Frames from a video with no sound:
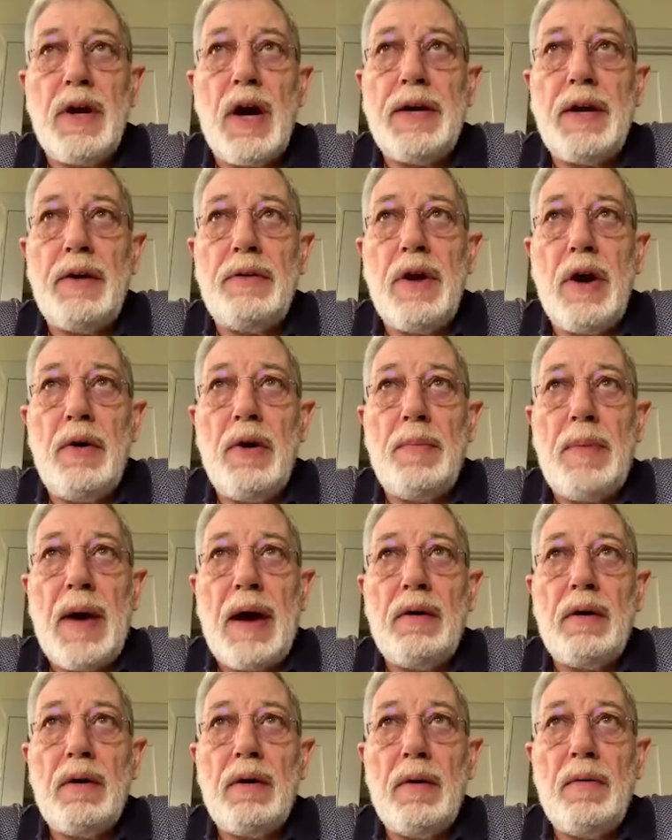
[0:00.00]
don't know
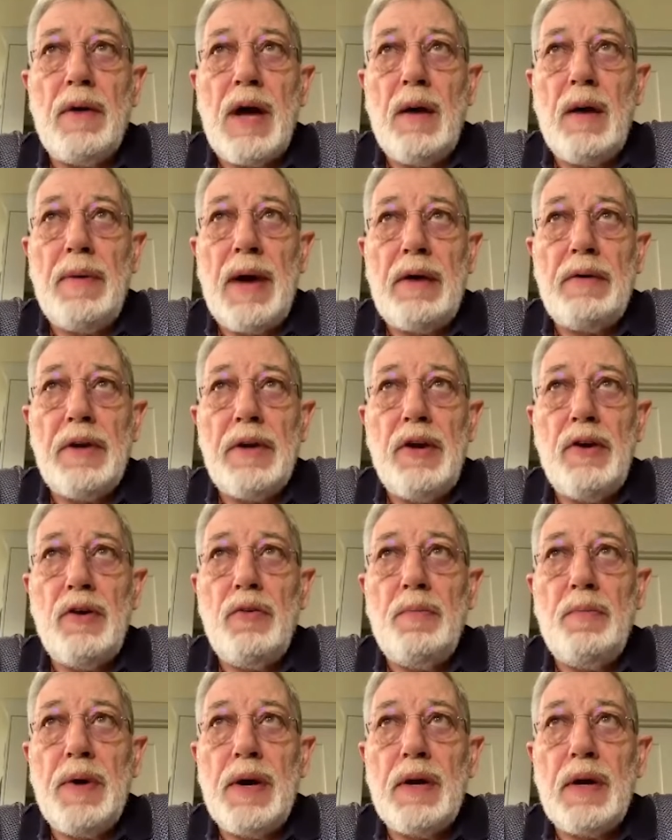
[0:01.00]
about
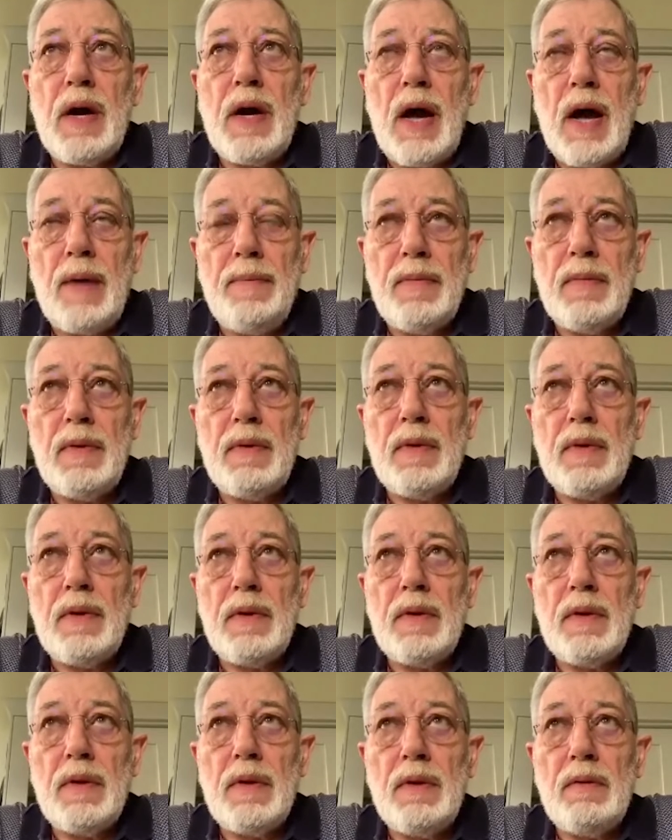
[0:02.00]
you, but I
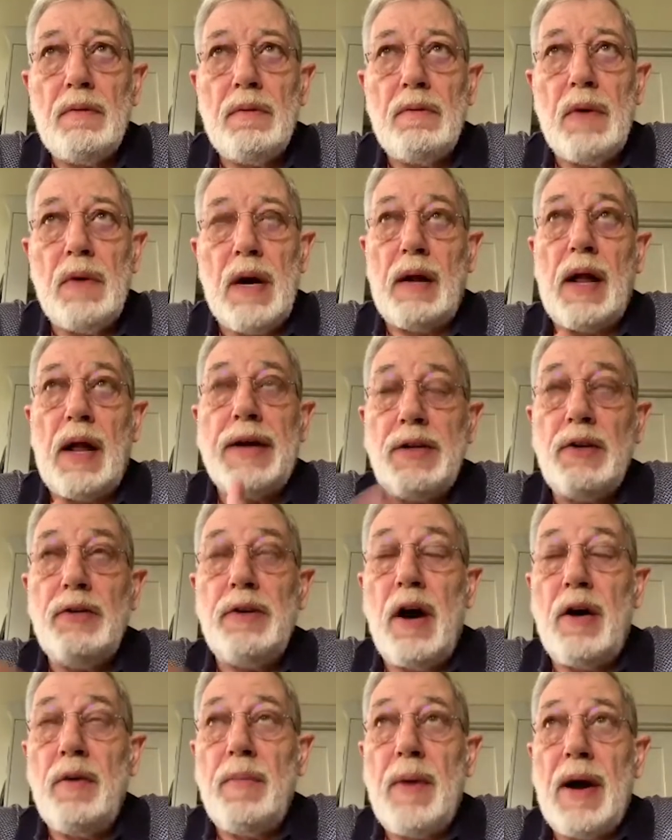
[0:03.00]
do
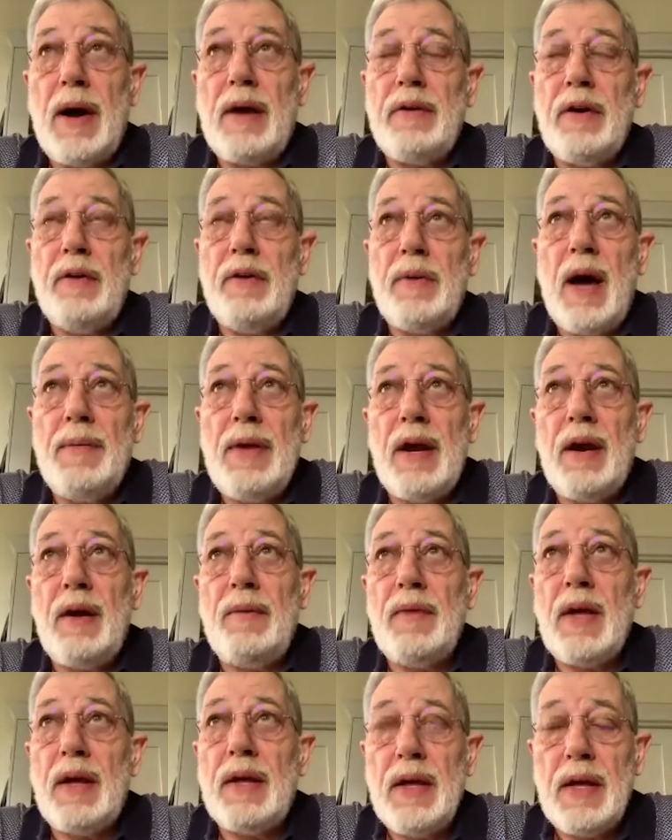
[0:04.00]
know about you, but
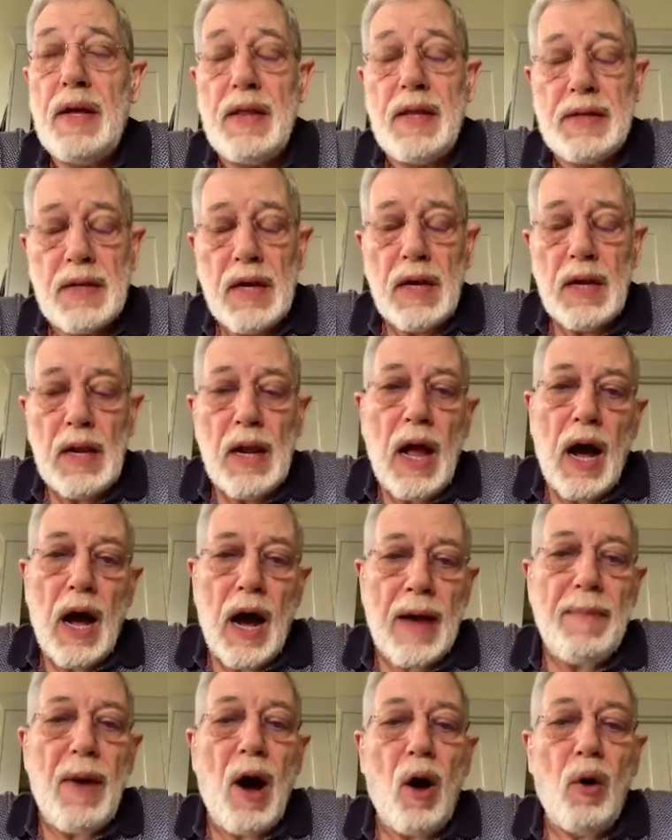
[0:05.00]
I'm
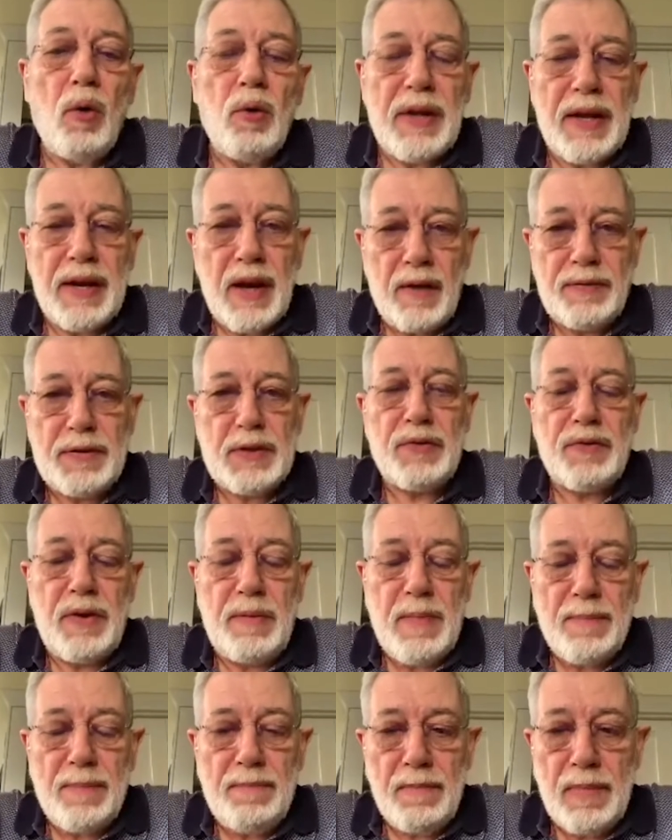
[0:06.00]
old enough to
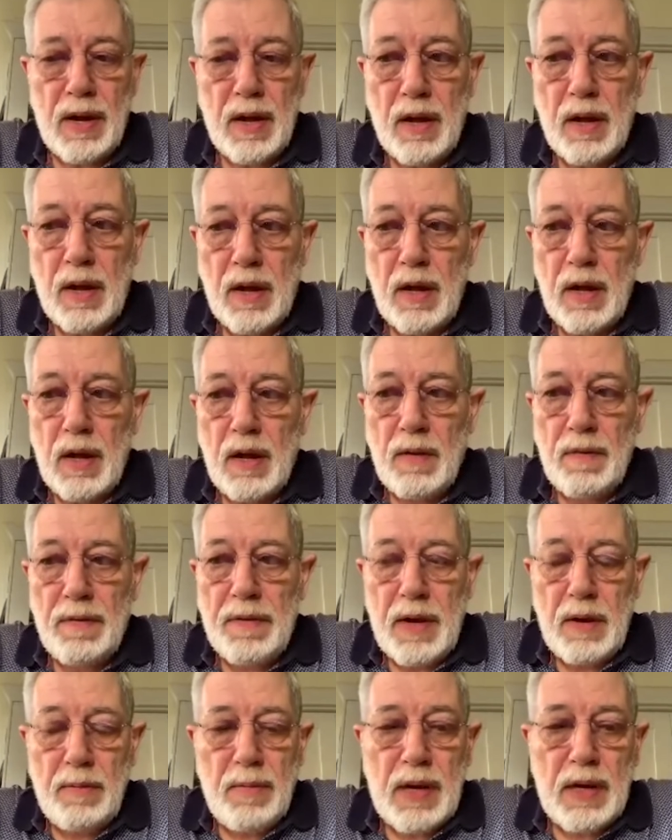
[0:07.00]
remember
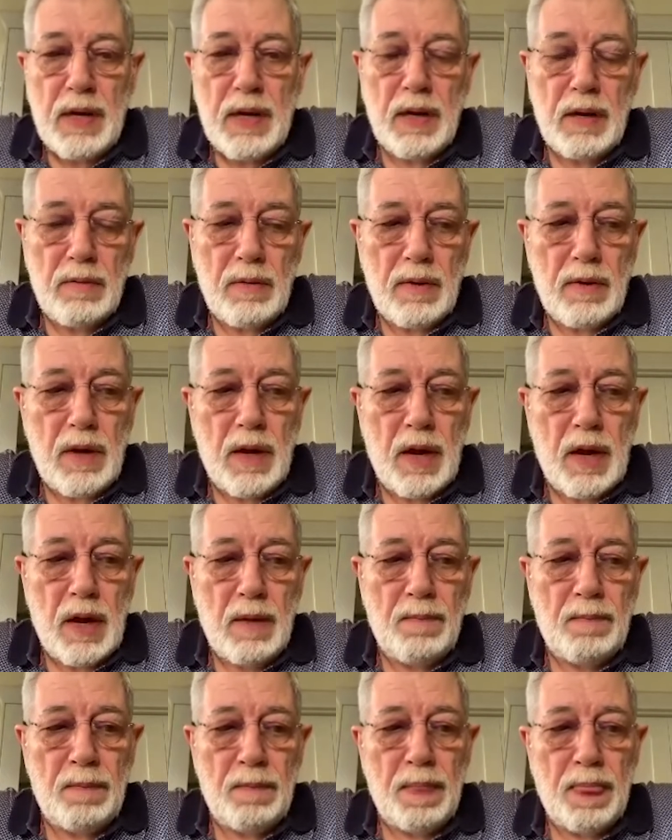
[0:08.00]
the immediate
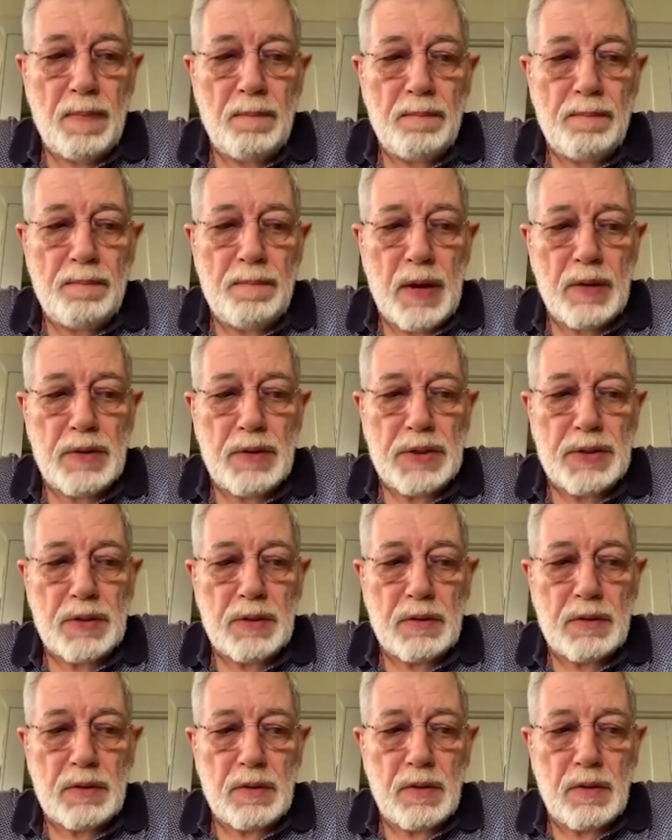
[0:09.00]
post
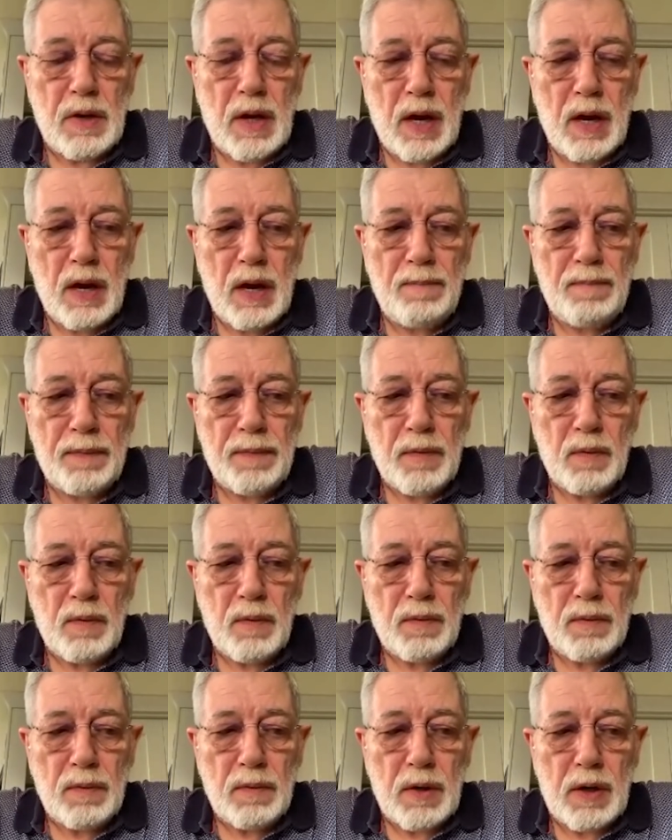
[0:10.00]

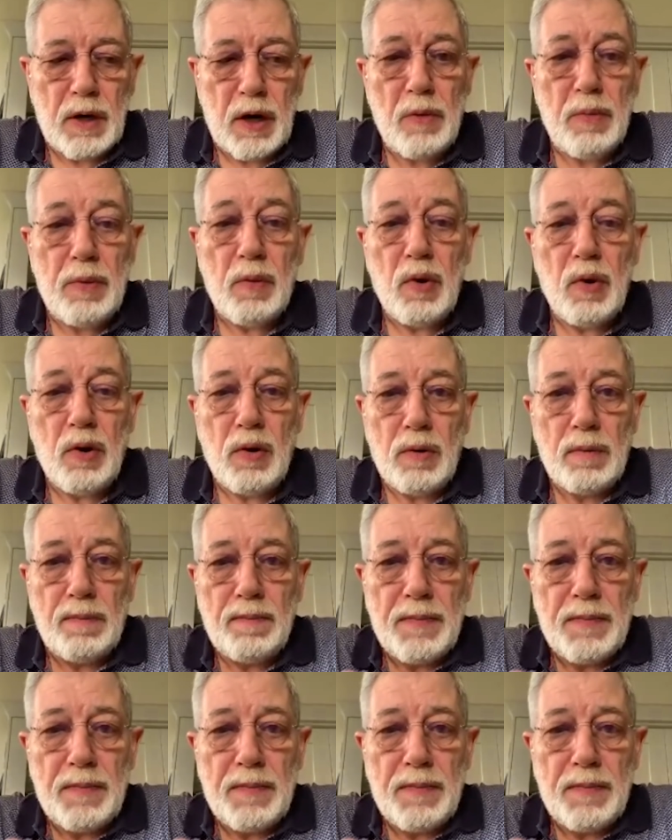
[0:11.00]
global war